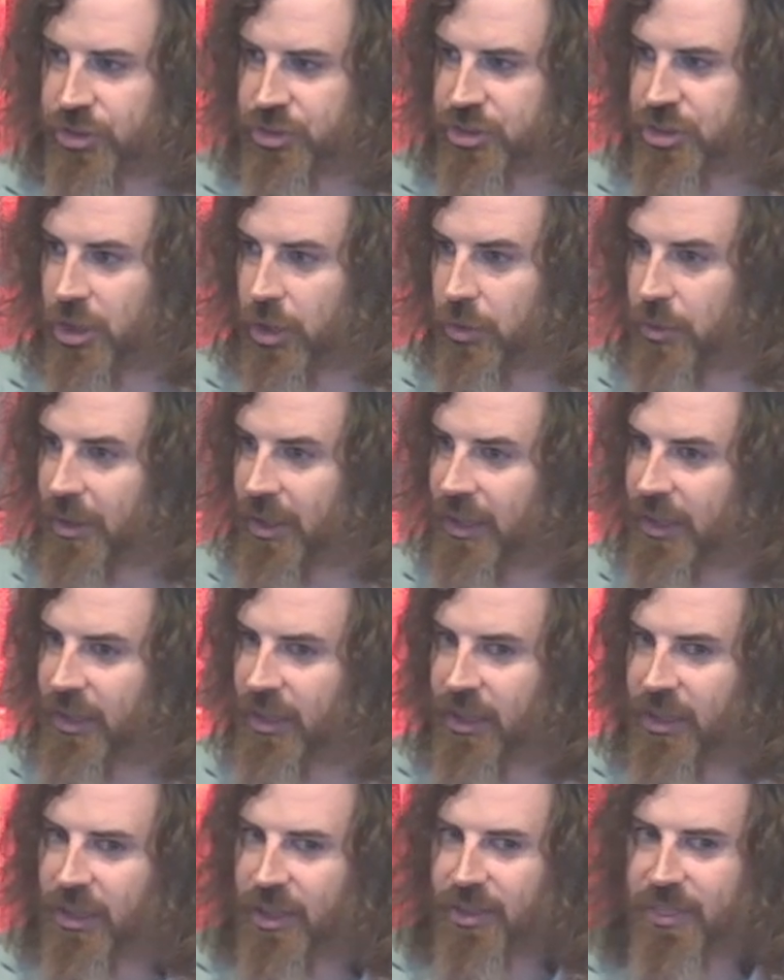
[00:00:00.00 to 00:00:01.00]

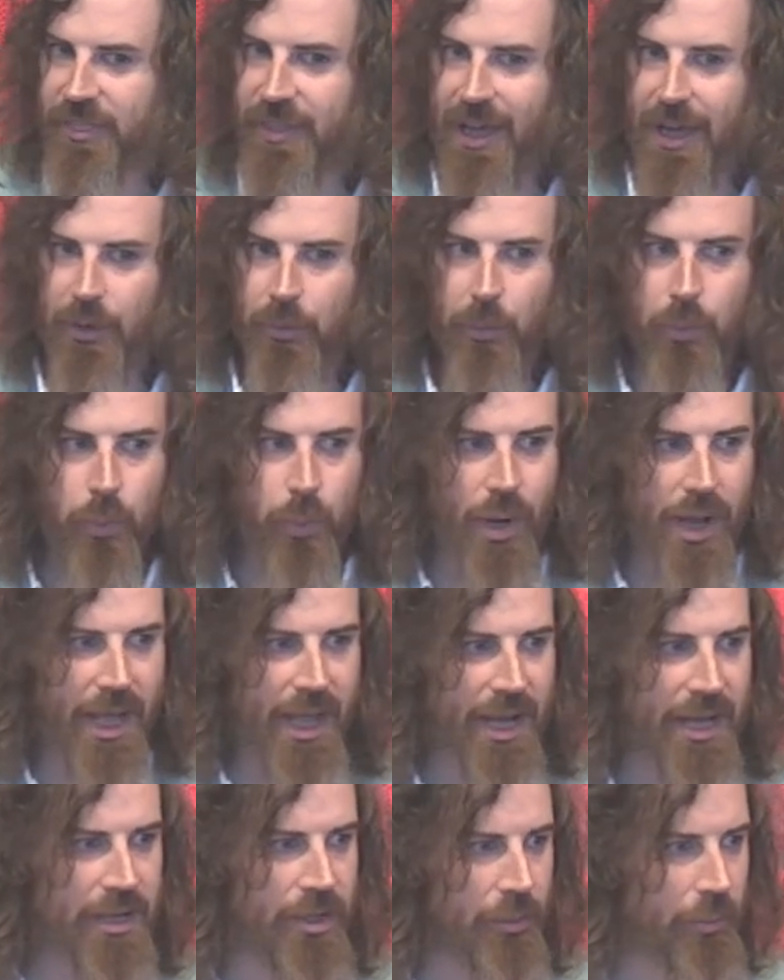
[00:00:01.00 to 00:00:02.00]
showing that
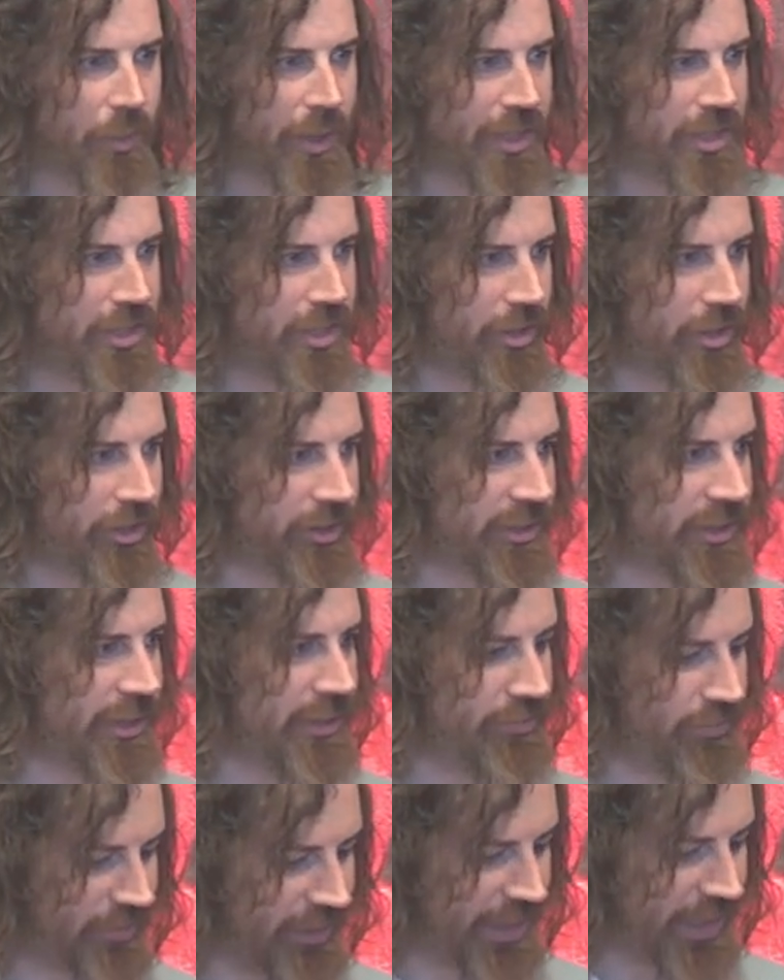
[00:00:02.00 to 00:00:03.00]
when we're not
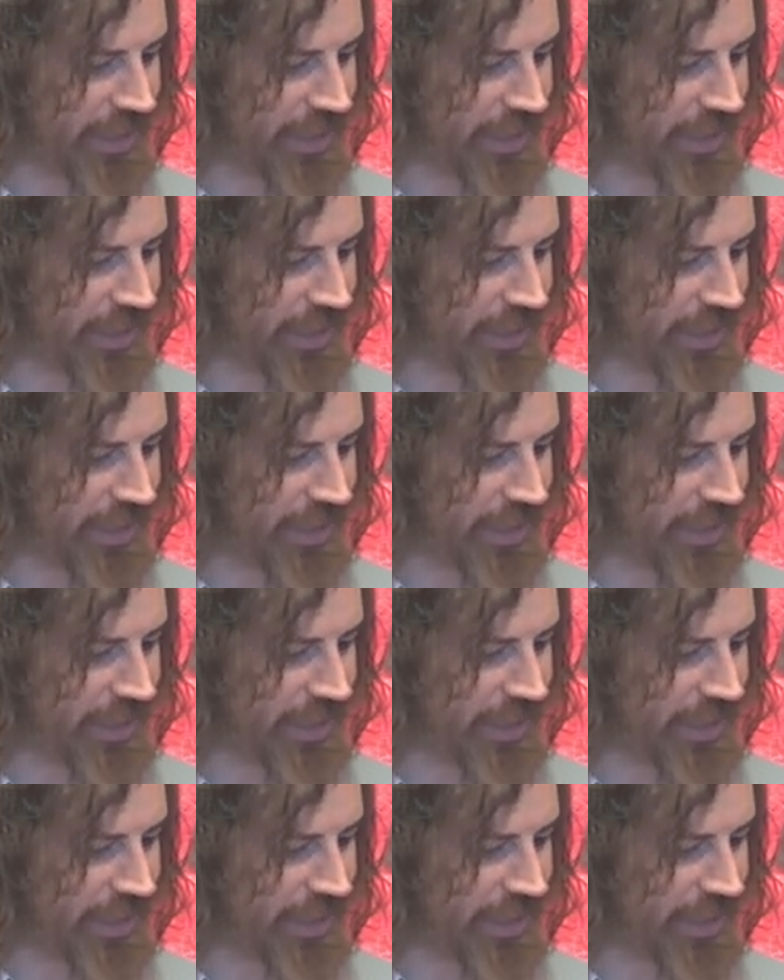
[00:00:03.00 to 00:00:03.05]
in